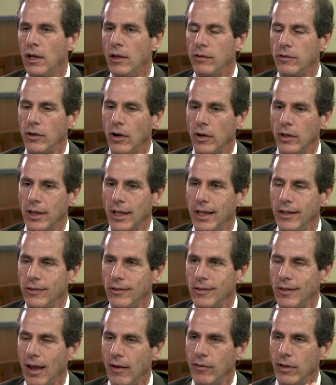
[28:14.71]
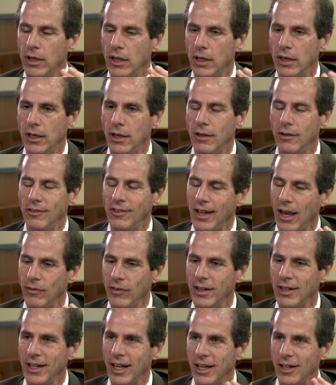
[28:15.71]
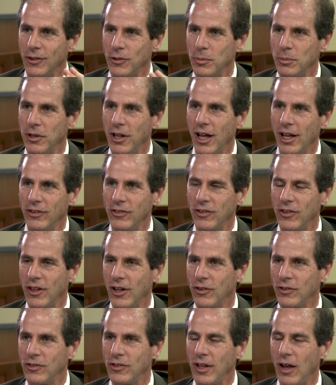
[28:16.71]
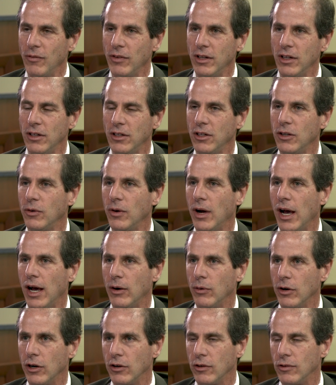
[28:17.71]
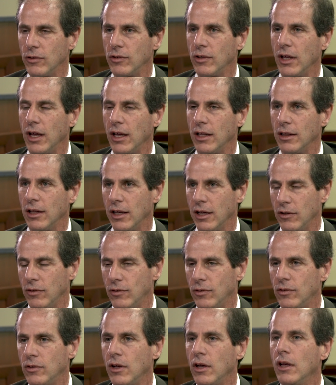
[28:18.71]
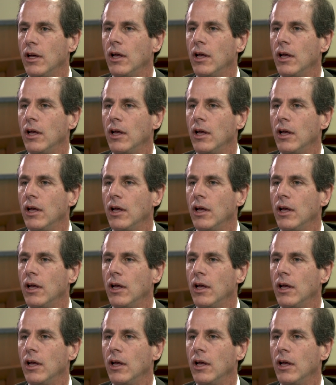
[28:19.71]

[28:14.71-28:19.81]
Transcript: So at least 77 days plus those 72 hours at least.